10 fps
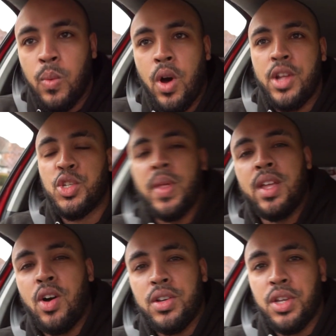What is up then
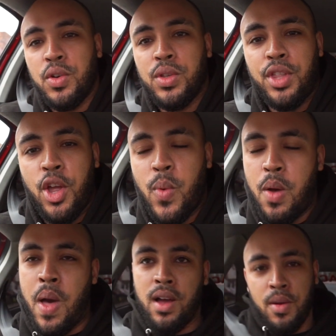guys, hope you're doing well,
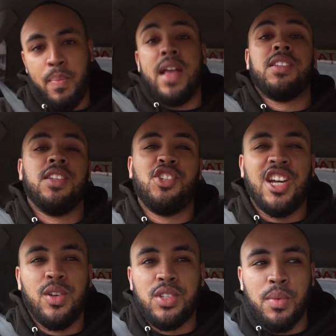welcome back to the
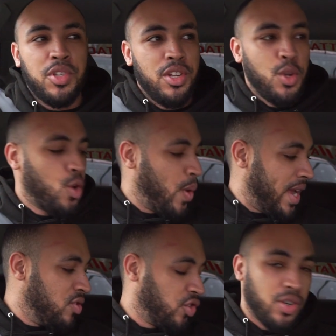channel. So I'm just going to do a quick
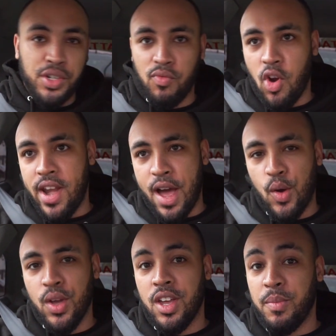introduction right
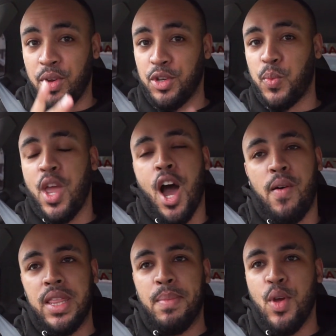now because we are
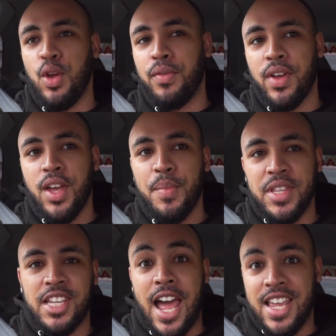on the move, but
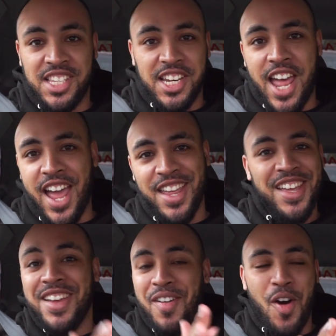today is the day.
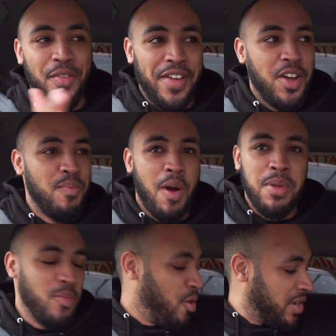I think I'm
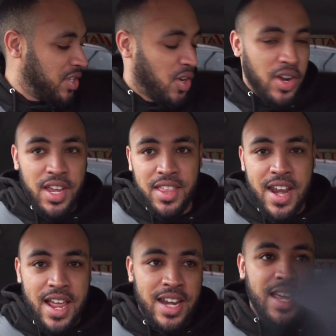probably more excited than
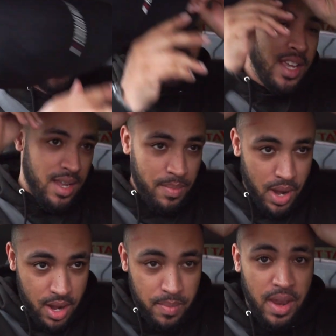Andy is,
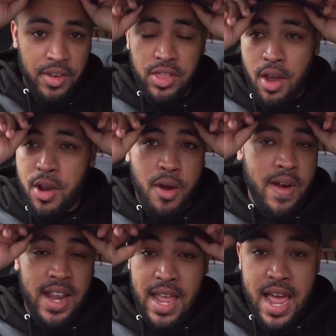but if you don't know
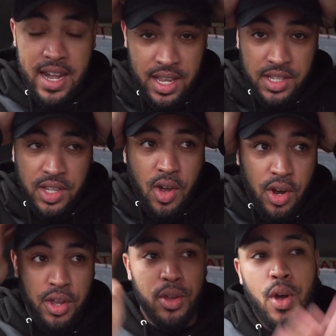already, Andy is the
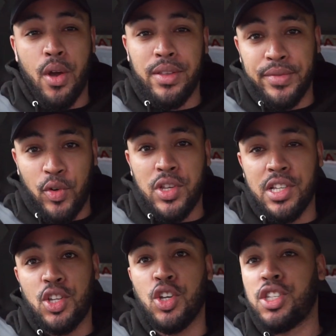guy who owns
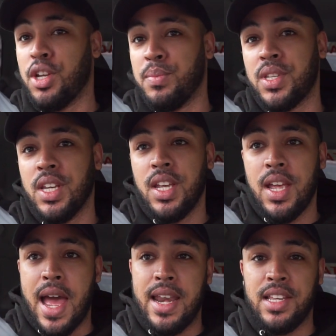Voiceless Customs
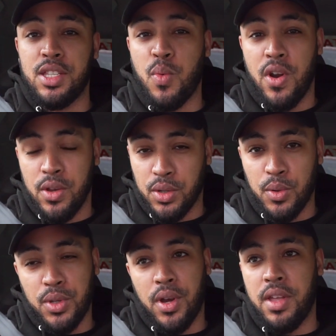and he's the one who's
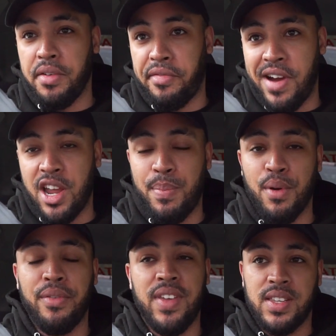also got the Frank
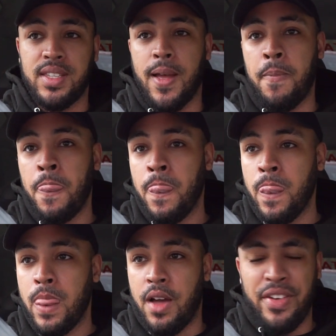built Fiesta.
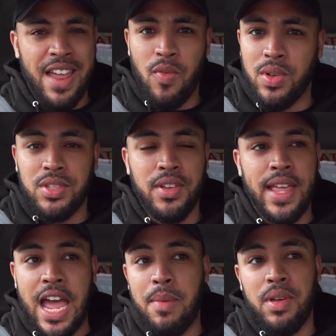I think everyone's doing a
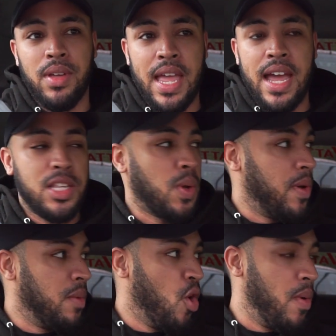K swap
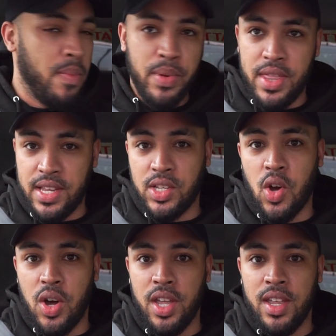at the moment, but this
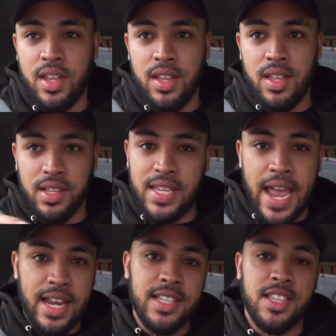guy has
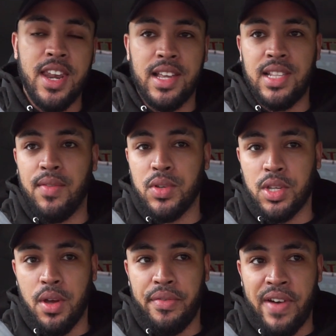taken it to the next level.
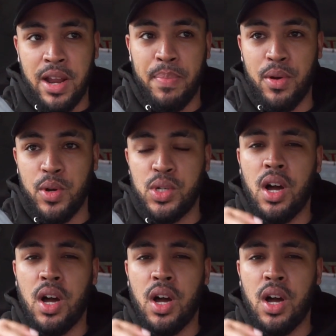So a Frank build, which